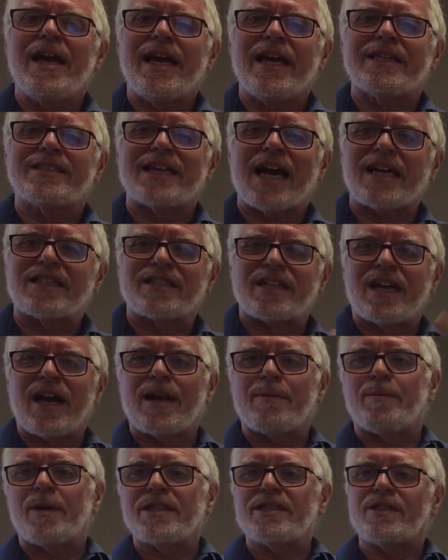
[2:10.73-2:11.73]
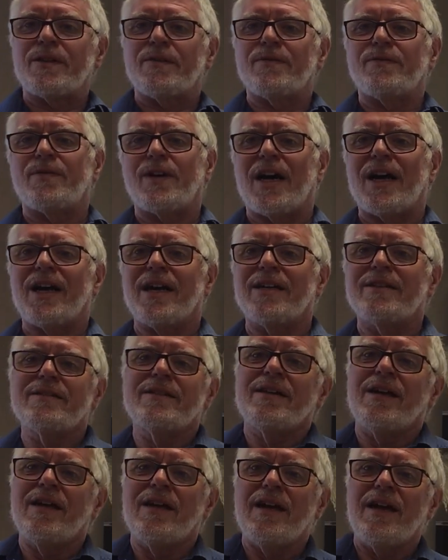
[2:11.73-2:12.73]
It's actually got a bunch of
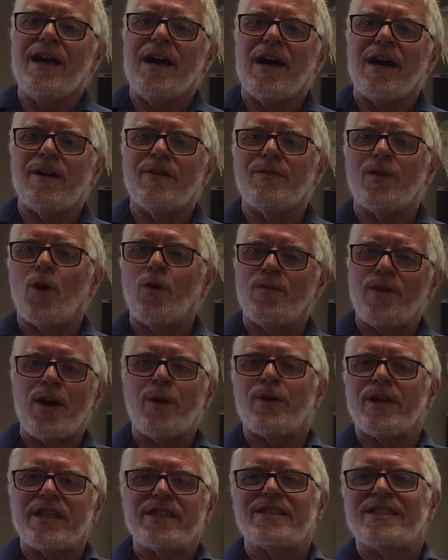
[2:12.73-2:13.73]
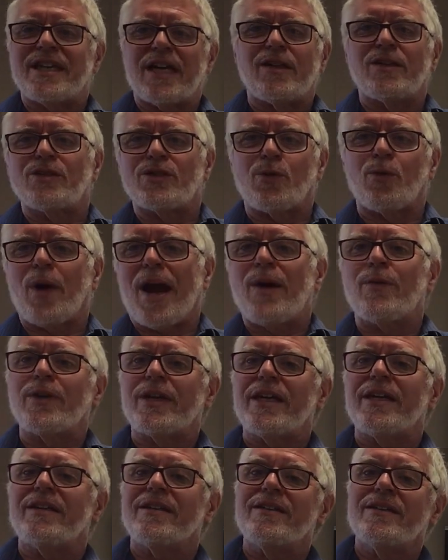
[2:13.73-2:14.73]
ovarian cells
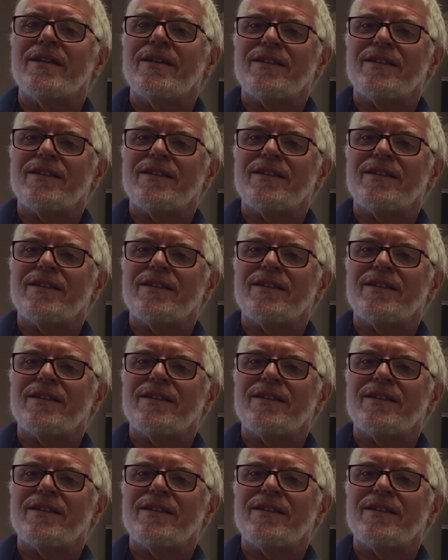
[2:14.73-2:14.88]
around it,